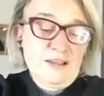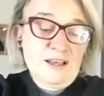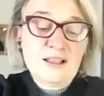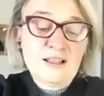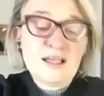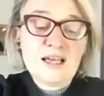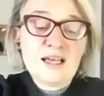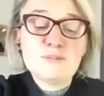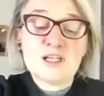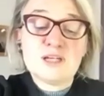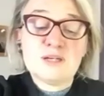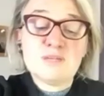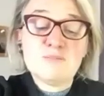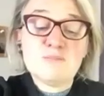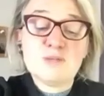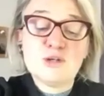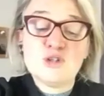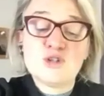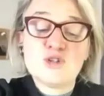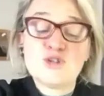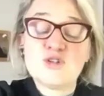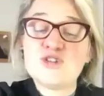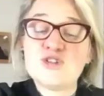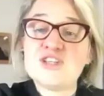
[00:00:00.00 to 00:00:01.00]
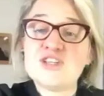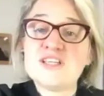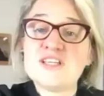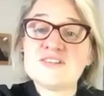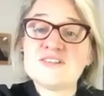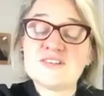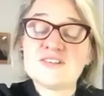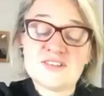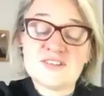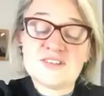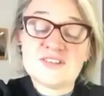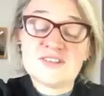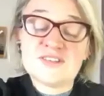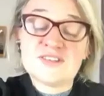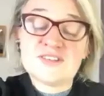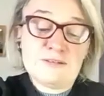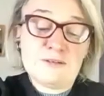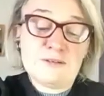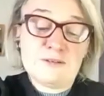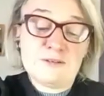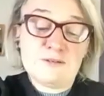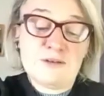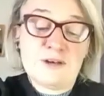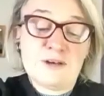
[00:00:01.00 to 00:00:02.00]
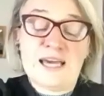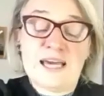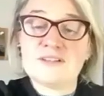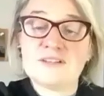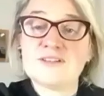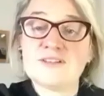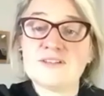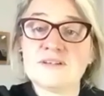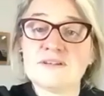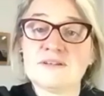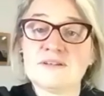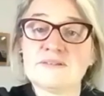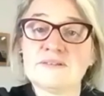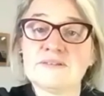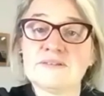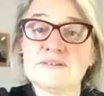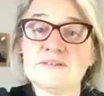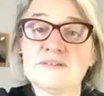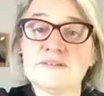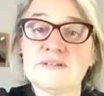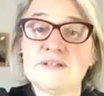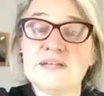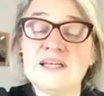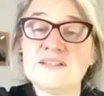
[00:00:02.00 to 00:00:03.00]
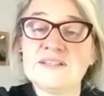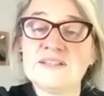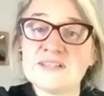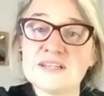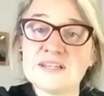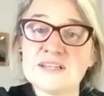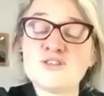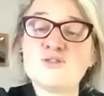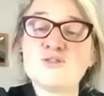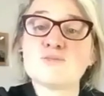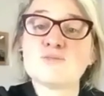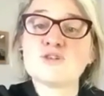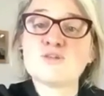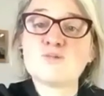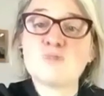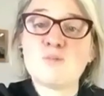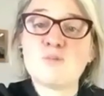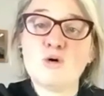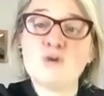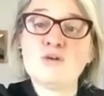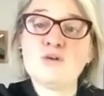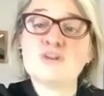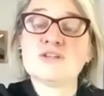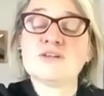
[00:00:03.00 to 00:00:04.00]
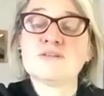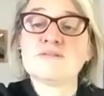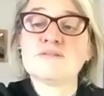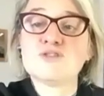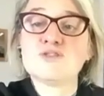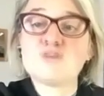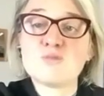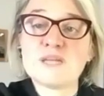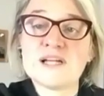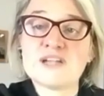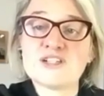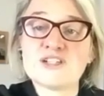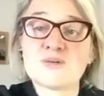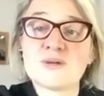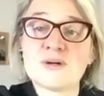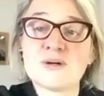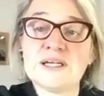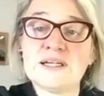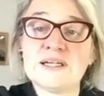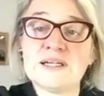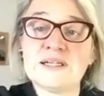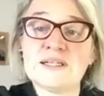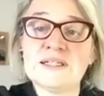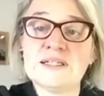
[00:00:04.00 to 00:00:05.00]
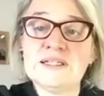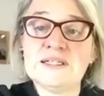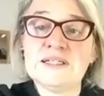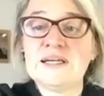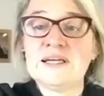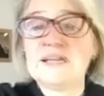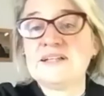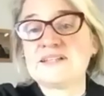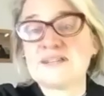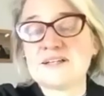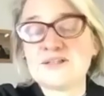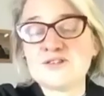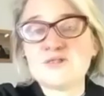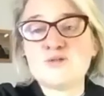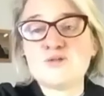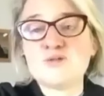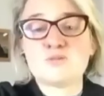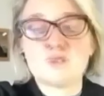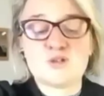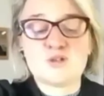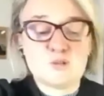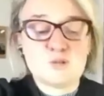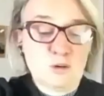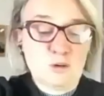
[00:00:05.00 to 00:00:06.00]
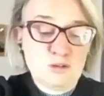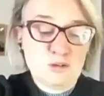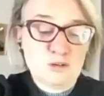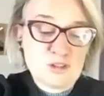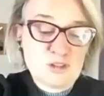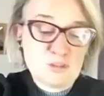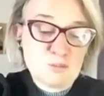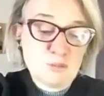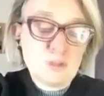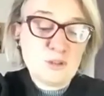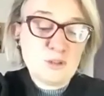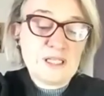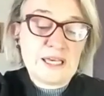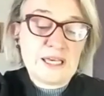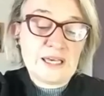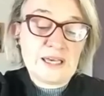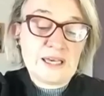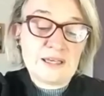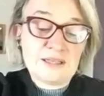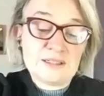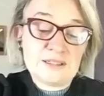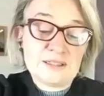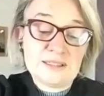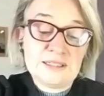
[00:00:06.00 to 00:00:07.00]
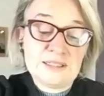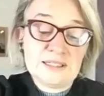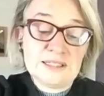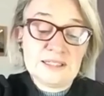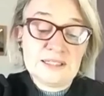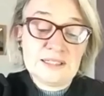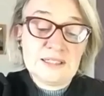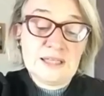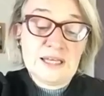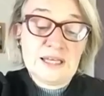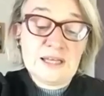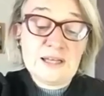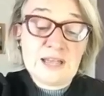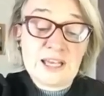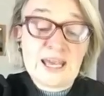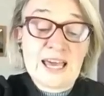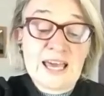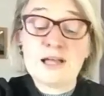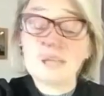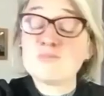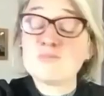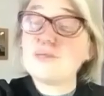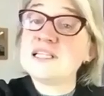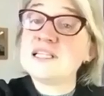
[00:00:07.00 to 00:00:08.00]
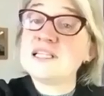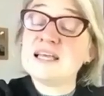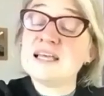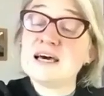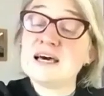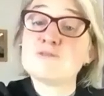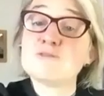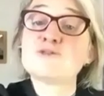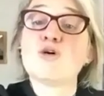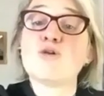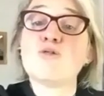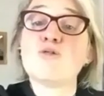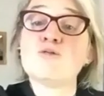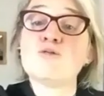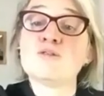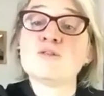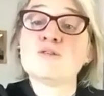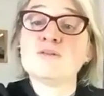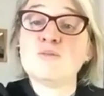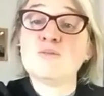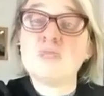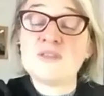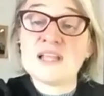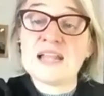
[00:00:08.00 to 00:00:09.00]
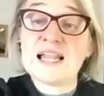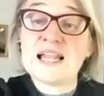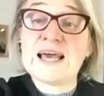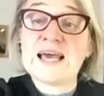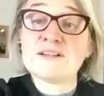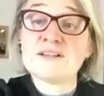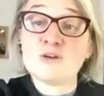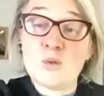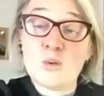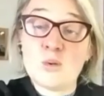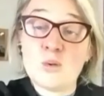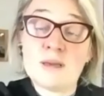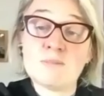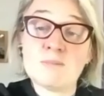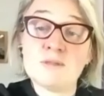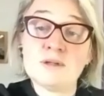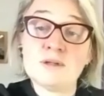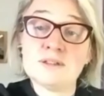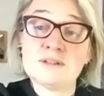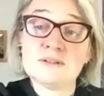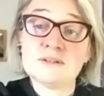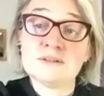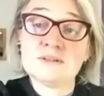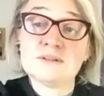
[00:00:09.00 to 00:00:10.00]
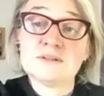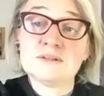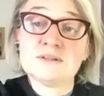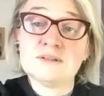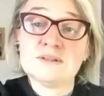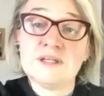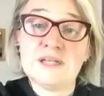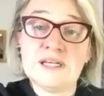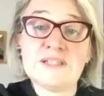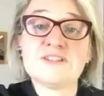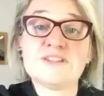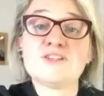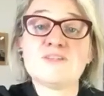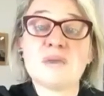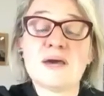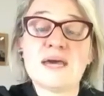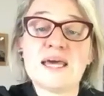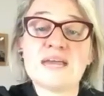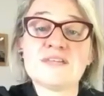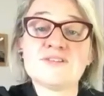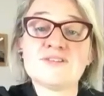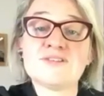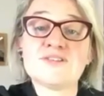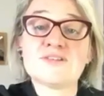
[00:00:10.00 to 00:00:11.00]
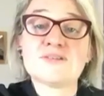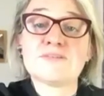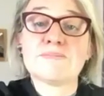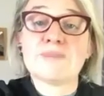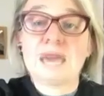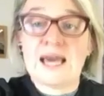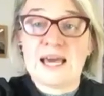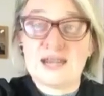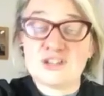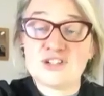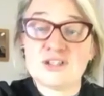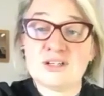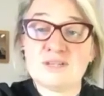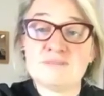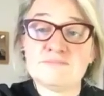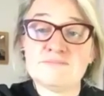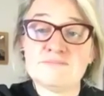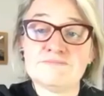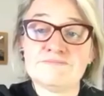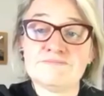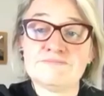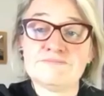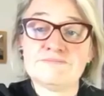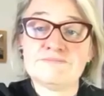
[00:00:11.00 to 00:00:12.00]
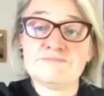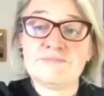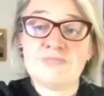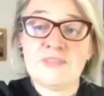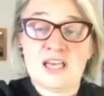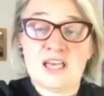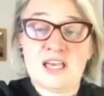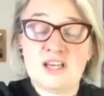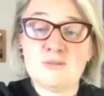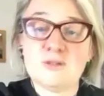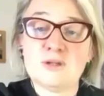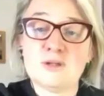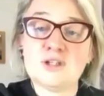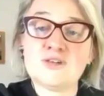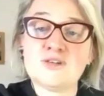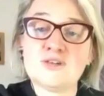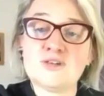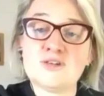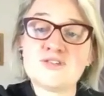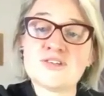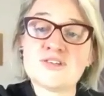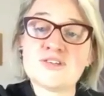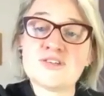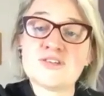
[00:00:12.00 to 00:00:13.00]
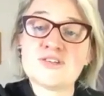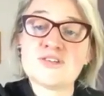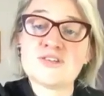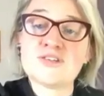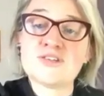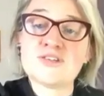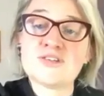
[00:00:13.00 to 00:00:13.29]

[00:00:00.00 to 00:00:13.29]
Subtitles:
The climate emergency is a scientific fact. It doesn't respond to rhetoric. It doesn't respond to bullying. It can't be laughed off with a Latin quip. It demands action. Thank you, my lords.